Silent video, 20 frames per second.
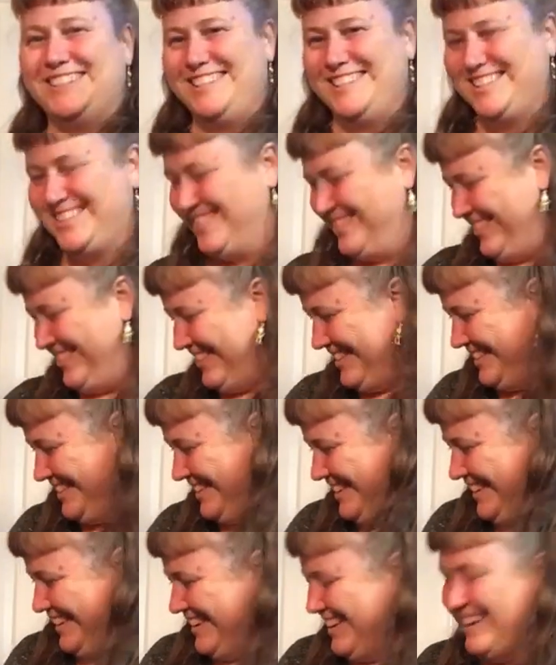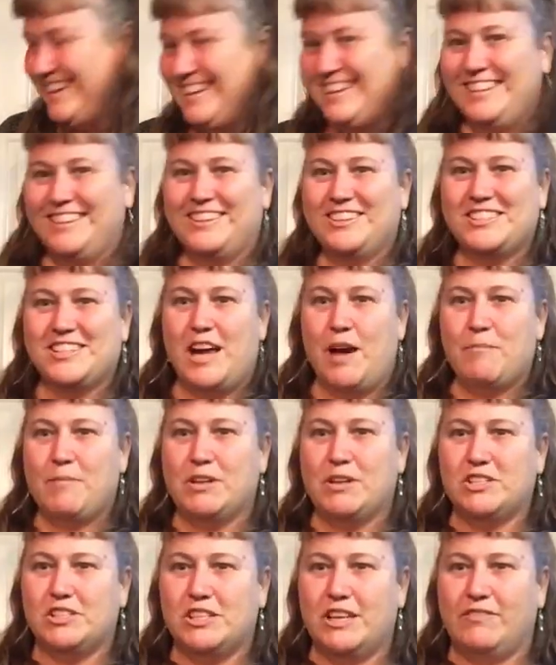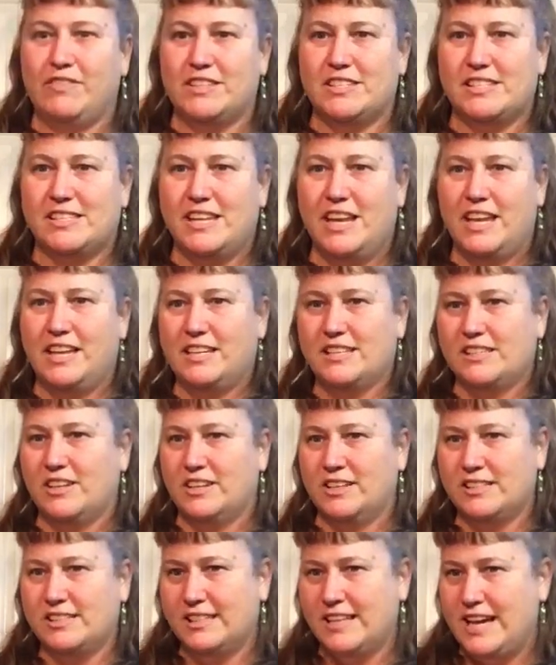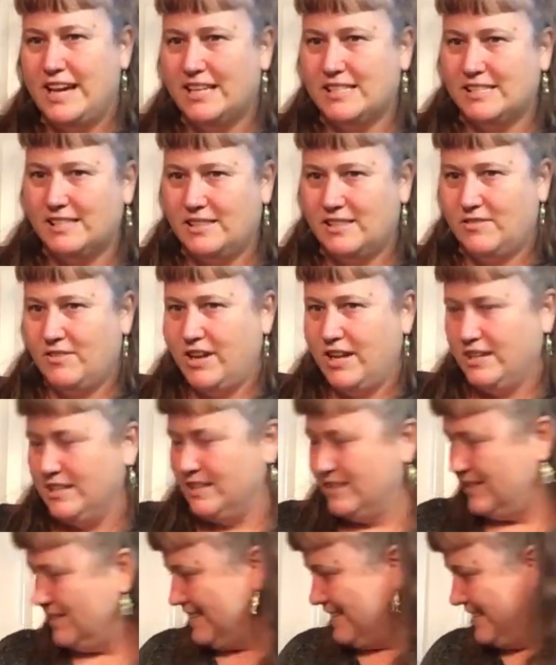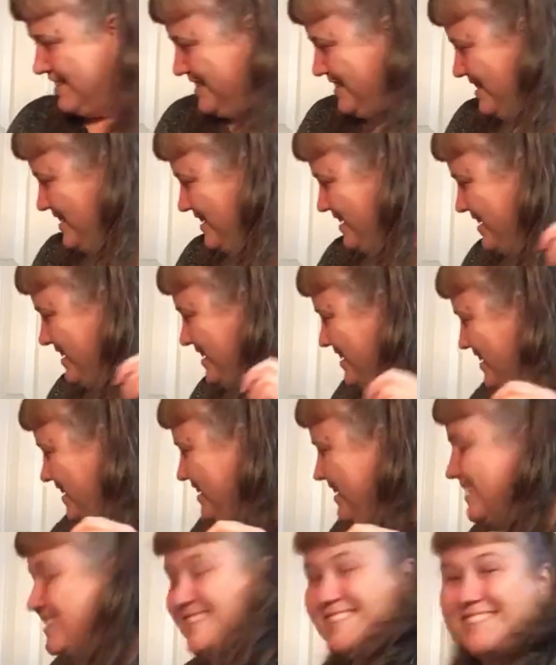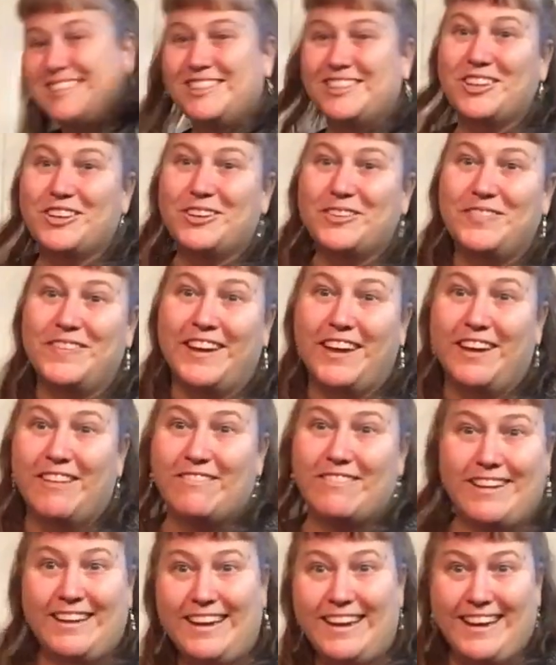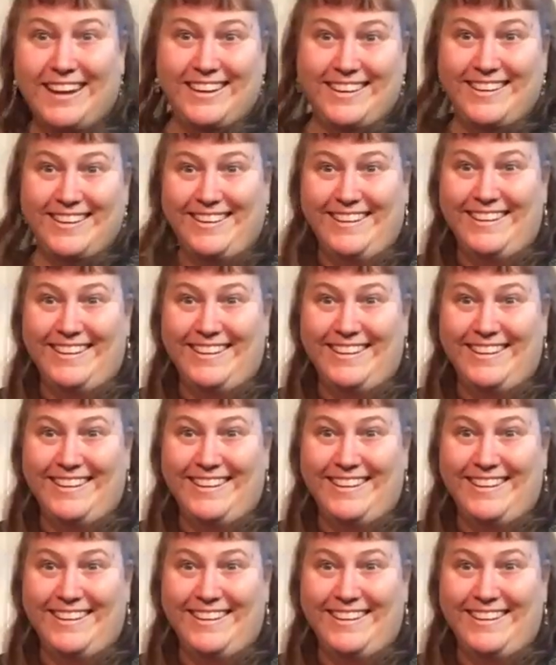this one. There's not much left. The snake is on his last threads. Still her favorite.